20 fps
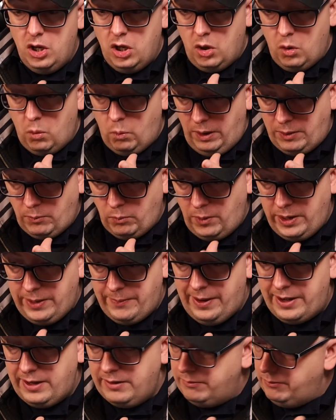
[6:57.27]
when we
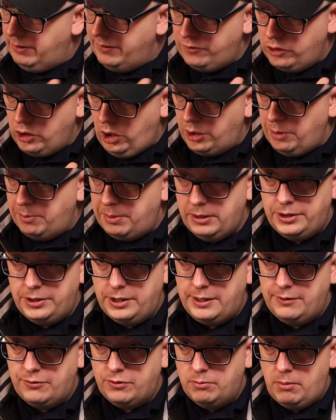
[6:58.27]
went, we've got to build a
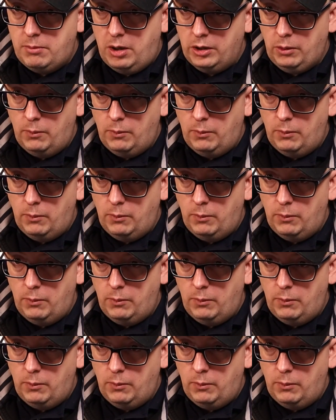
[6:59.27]
different model.